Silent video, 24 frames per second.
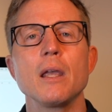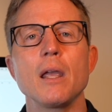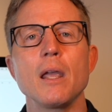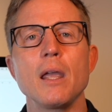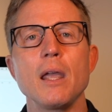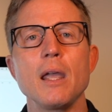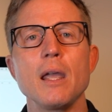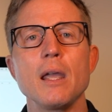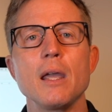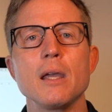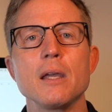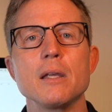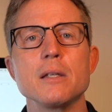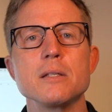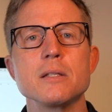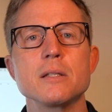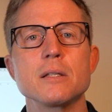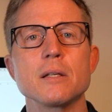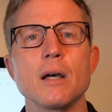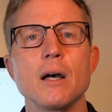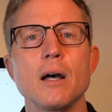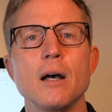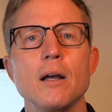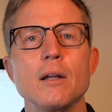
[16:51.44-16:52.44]
And
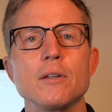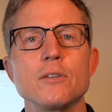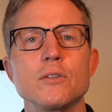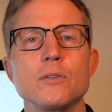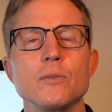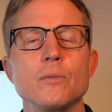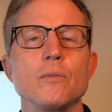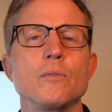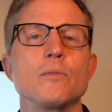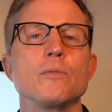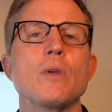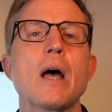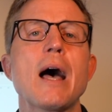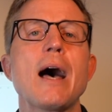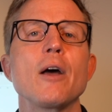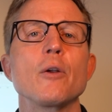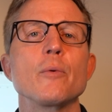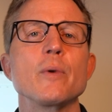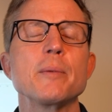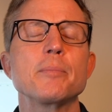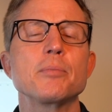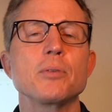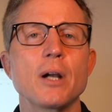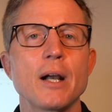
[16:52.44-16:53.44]
how do
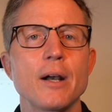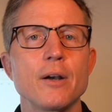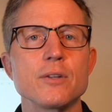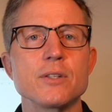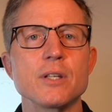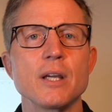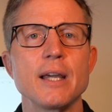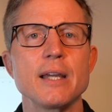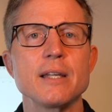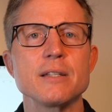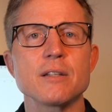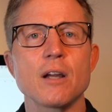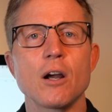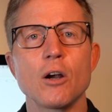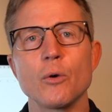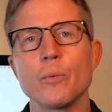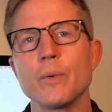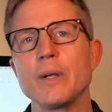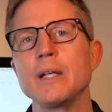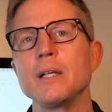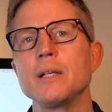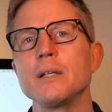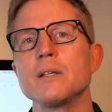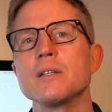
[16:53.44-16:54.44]
we prioritize? Are
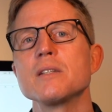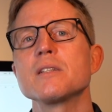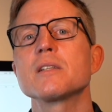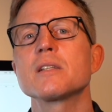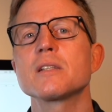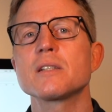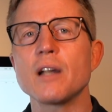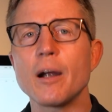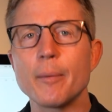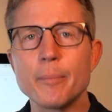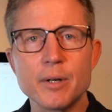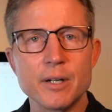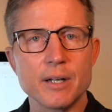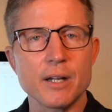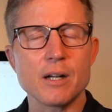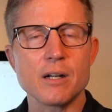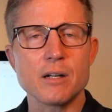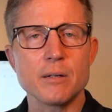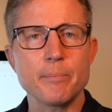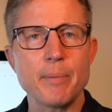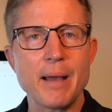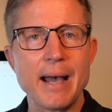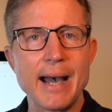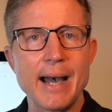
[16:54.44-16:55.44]
we stubborn in
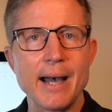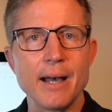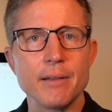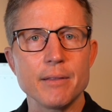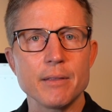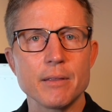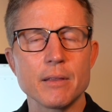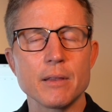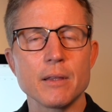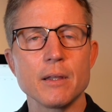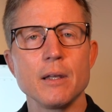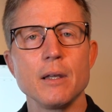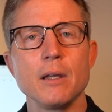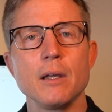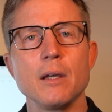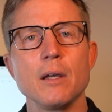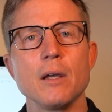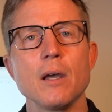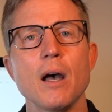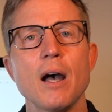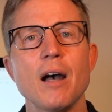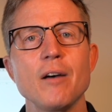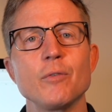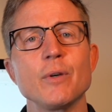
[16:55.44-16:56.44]
our path?
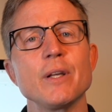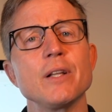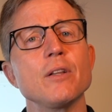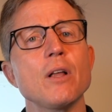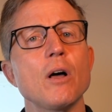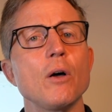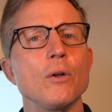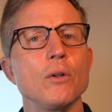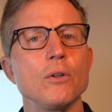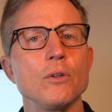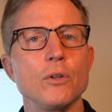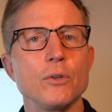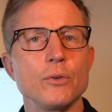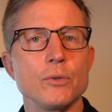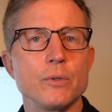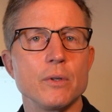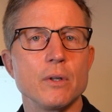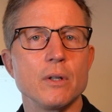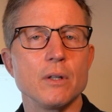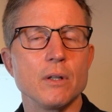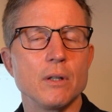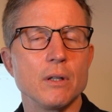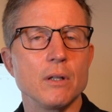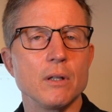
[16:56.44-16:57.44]
Have we
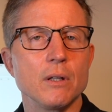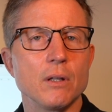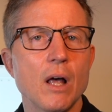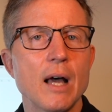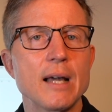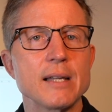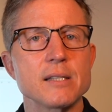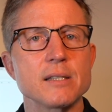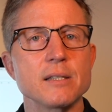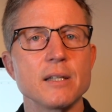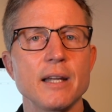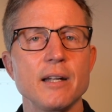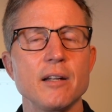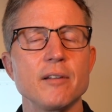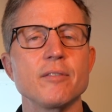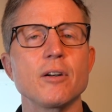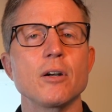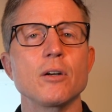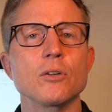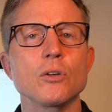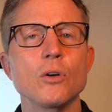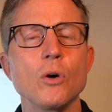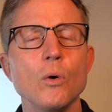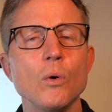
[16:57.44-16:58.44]
lost sight of
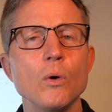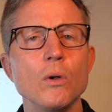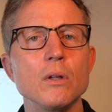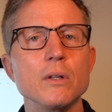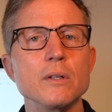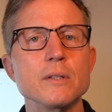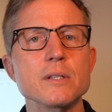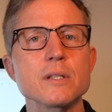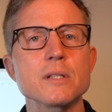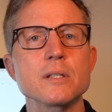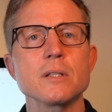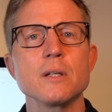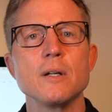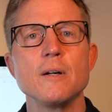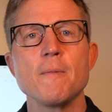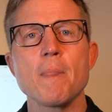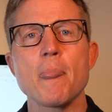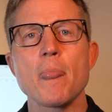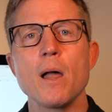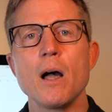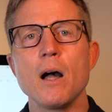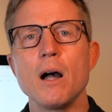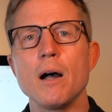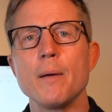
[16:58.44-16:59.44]
our goals?
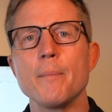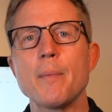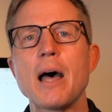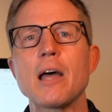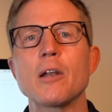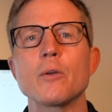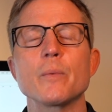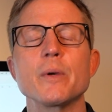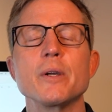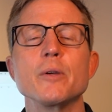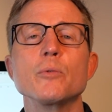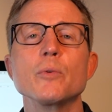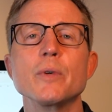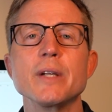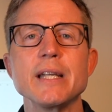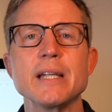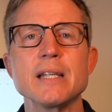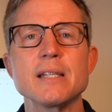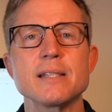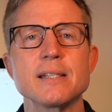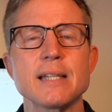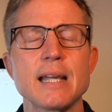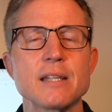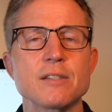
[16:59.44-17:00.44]
How do we
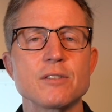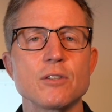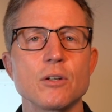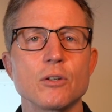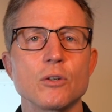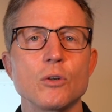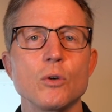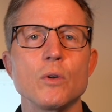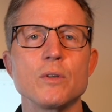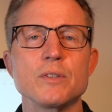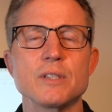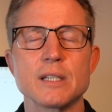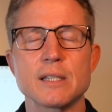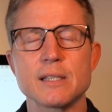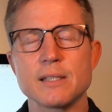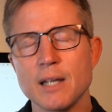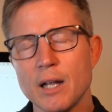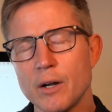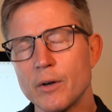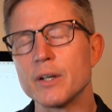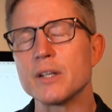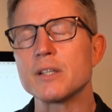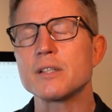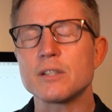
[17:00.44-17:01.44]
reassess our goals, etc.?